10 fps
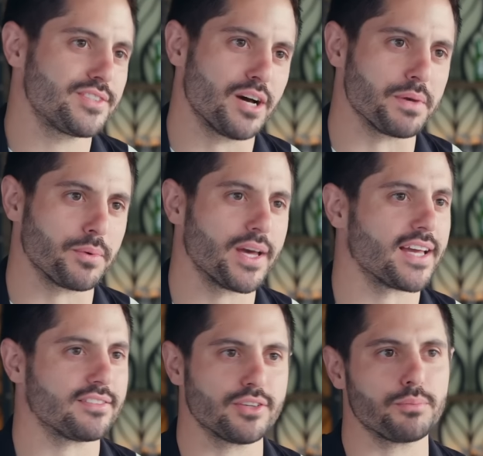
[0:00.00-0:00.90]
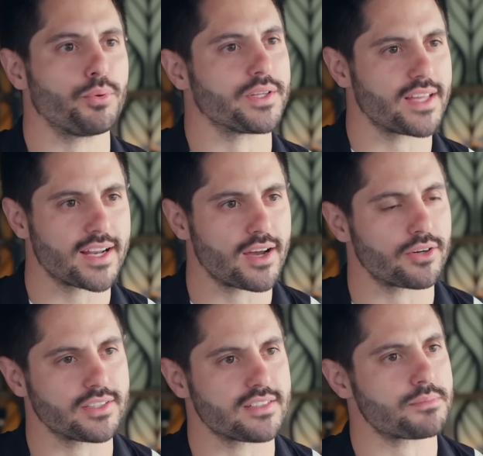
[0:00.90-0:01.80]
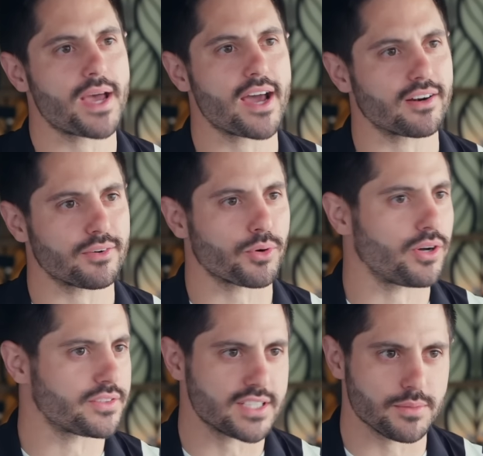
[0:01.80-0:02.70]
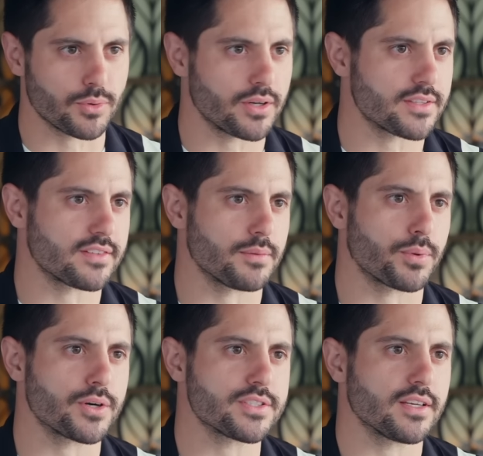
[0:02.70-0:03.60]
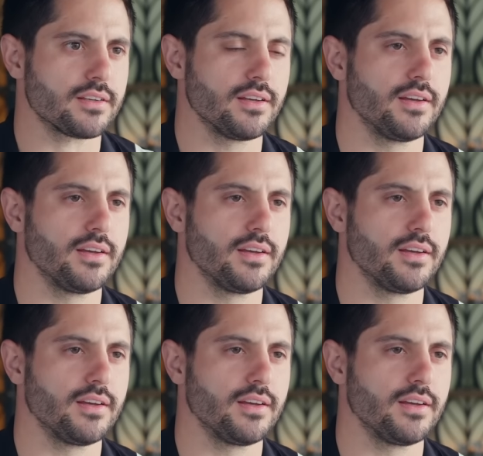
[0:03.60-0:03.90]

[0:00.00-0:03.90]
tell people, hey, don't point that out, or it doesn't matter, we're all team, we're all the same person?